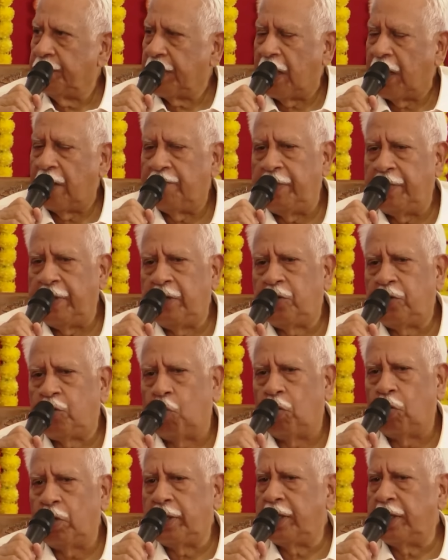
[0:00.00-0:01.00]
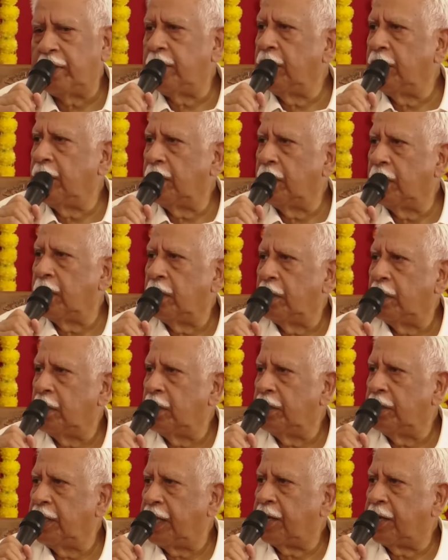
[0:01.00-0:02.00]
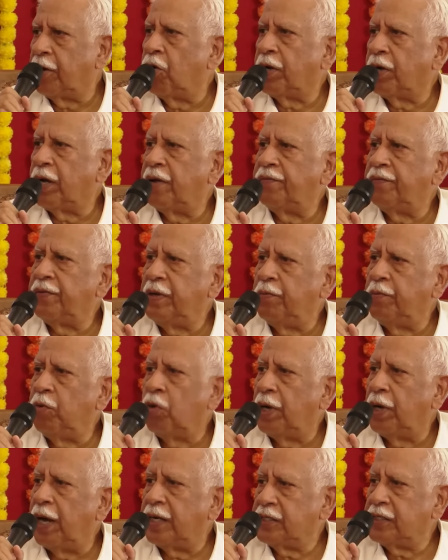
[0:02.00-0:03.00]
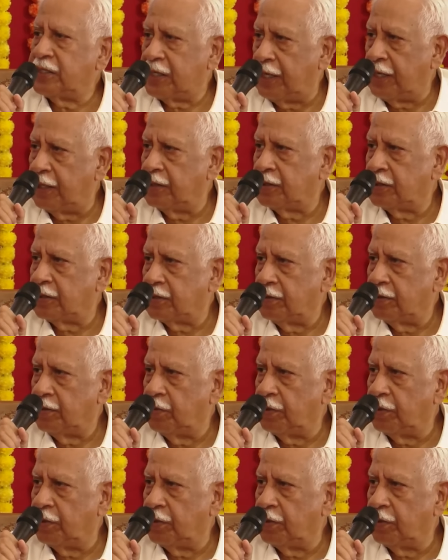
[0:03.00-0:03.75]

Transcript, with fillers: have been told that they cannot have any more land sales,